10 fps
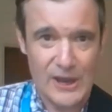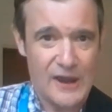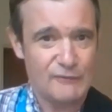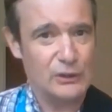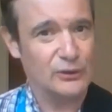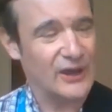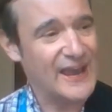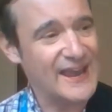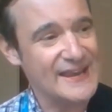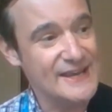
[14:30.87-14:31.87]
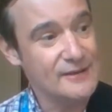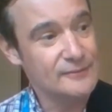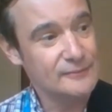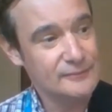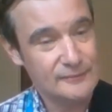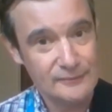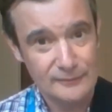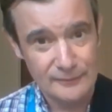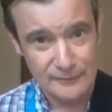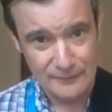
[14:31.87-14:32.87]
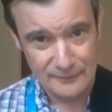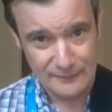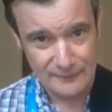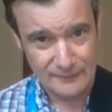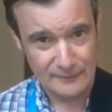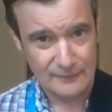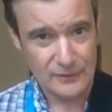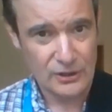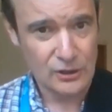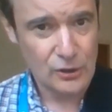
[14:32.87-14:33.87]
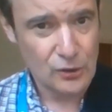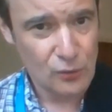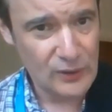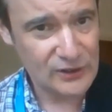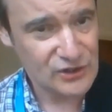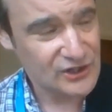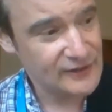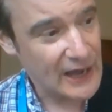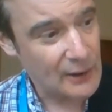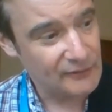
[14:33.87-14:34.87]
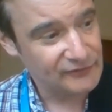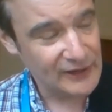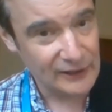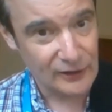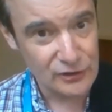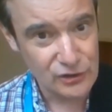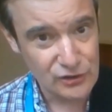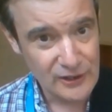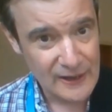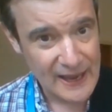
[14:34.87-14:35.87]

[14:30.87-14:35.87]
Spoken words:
If we look at E, we can see that our fingers